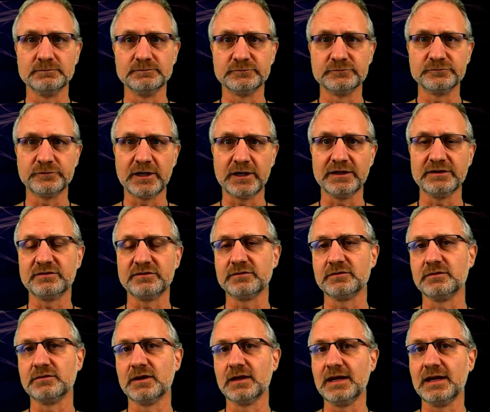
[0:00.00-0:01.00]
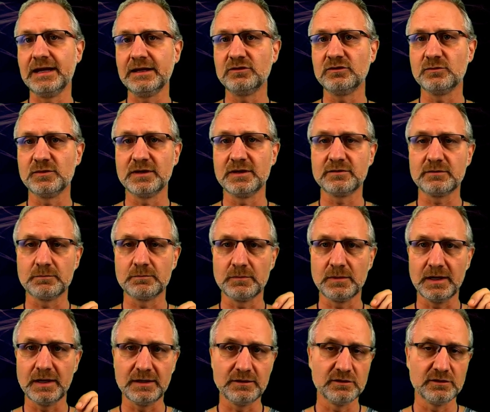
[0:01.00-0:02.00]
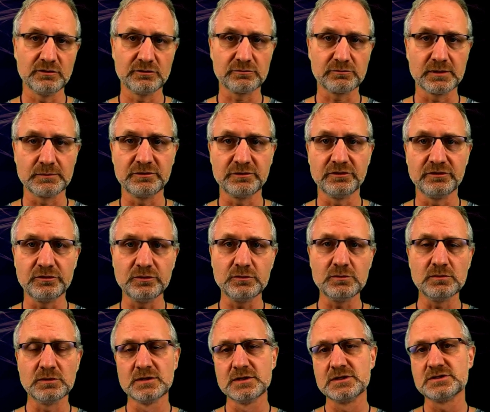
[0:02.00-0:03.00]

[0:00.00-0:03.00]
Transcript: find the link to it in the description too.